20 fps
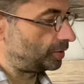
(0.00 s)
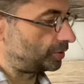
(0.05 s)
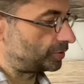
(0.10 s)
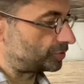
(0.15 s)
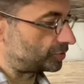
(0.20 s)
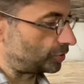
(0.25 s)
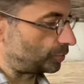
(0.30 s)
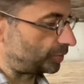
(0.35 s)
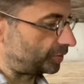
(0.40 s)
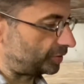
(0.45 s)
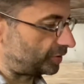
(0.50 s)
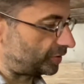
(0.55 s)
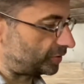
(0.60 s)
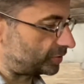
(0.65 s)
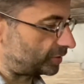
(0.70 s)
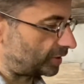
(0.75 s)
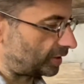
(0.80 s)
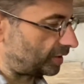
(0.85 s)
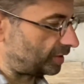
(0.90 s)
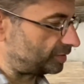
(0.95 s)
So in
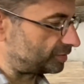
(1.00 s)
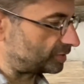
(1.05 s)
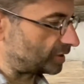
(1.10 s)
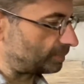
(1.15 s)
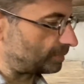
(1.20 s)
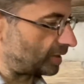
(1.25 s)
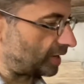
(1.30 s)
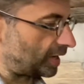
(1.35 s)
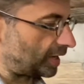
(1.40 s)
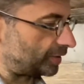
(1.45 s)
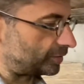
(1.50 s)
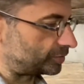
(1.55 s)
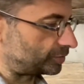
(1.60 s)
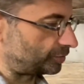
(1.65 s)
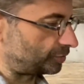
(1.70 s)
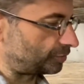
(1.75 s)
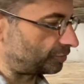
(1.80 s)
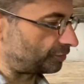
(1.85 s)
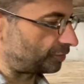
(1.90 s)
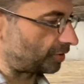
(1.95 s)
this case, I'm
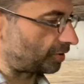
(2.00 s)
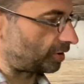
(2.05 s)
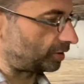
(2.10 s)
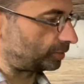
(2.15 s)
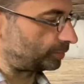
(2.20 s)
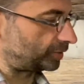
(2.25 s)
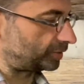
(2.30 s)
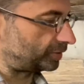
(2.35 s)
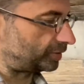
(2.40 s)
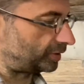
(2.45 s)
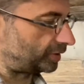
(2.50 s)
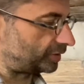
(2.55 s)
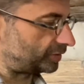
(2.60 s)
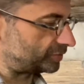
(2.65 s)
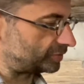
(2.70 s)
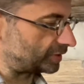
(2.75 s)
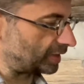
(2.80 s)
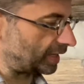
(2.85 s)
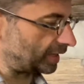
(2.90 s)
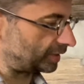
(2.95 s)
actually following the
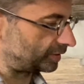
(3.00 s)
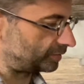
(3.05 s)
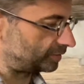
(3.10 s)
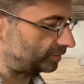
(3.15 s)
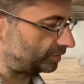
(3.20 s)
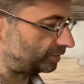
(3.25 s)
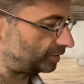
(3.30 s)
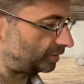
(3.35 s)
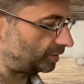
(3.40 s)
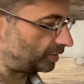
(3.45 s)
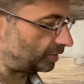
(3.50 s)
exact